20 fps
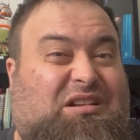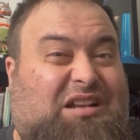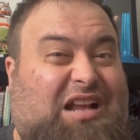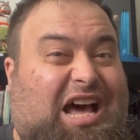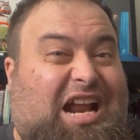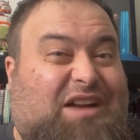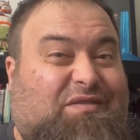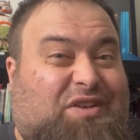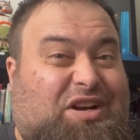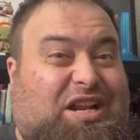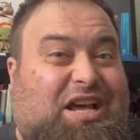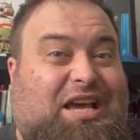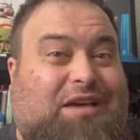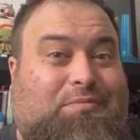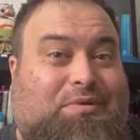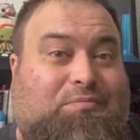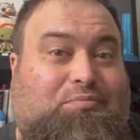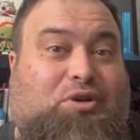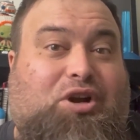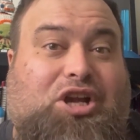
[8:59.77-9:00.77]
not every day,
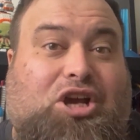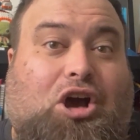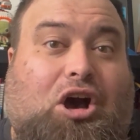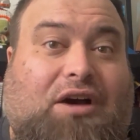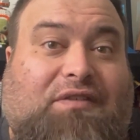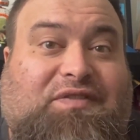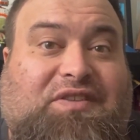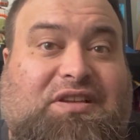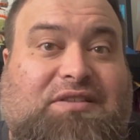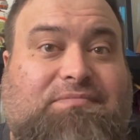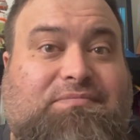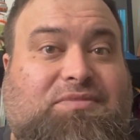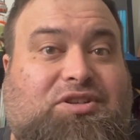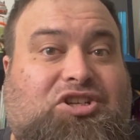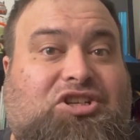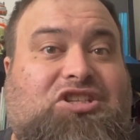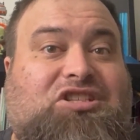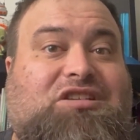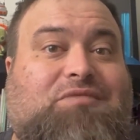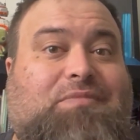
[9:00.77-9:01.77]
but pretty often,
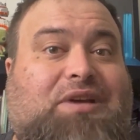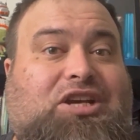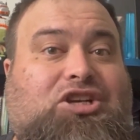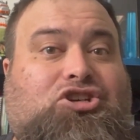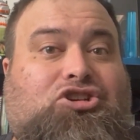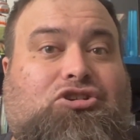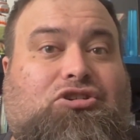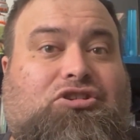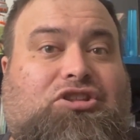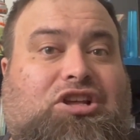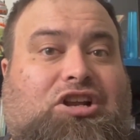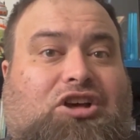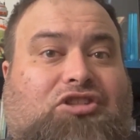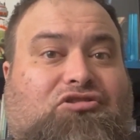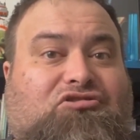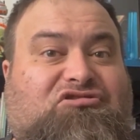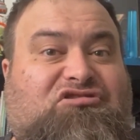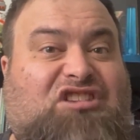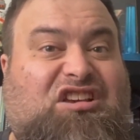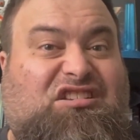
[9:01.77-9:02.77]
just to make sure that
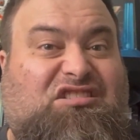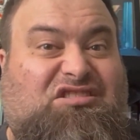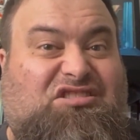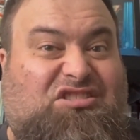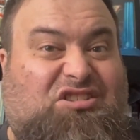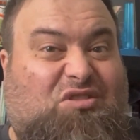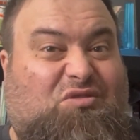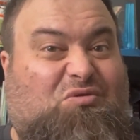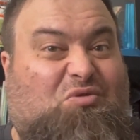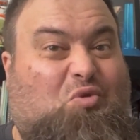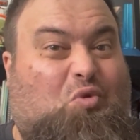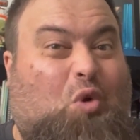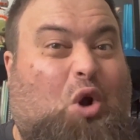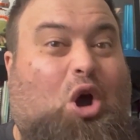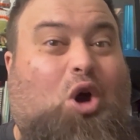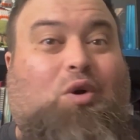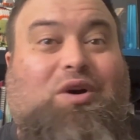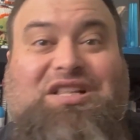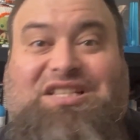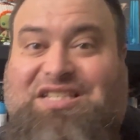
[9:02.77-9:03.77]
other things don't grow